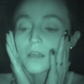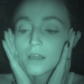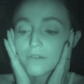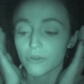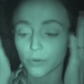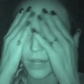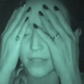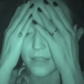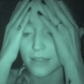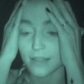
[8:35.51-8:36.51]
I feel
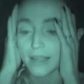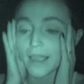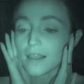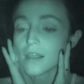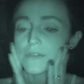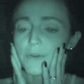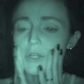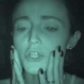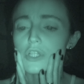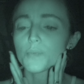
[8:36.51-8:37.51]
nice and set. This
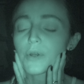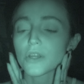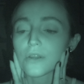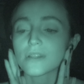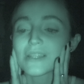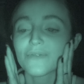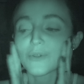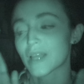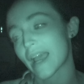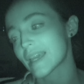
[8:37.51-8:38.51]
foundation is pretty good. It doesn't feel
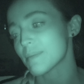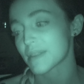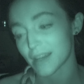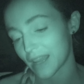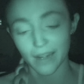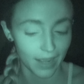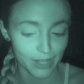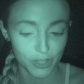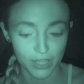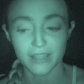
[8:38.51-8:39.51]
tacky, but then again, I
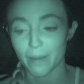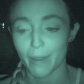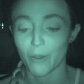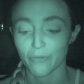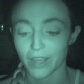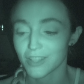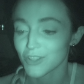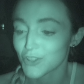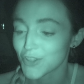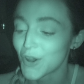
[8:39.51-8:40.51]
just set my whole face,
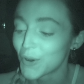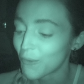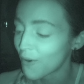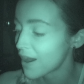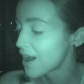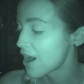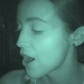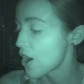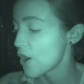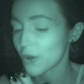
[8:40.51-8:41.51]
so.
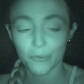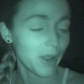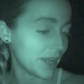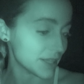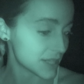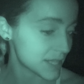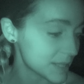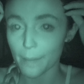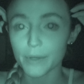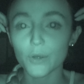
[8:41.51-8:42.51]
All right,
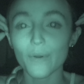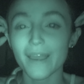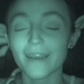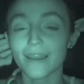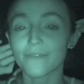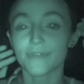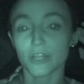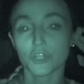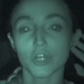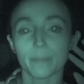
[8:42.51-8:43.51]
I'm gonna go ahead and
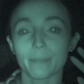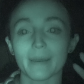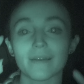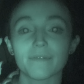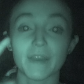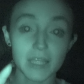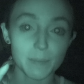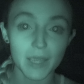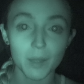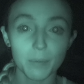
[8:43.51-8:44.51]
finish up my face
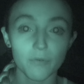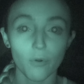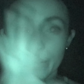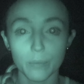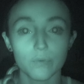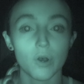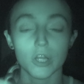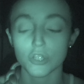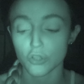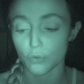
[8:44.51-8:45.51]
makeup before I move
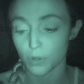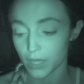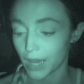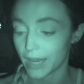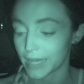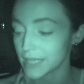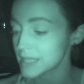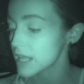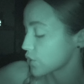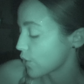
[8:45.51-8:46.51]
on to the
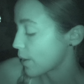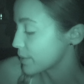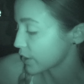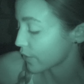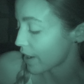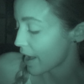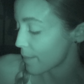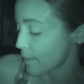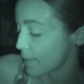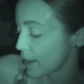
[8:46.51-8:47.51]
eyes. So I'm gonna
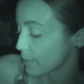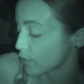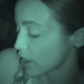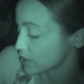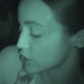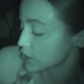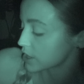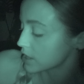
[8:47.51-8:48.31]
grab my bronzer.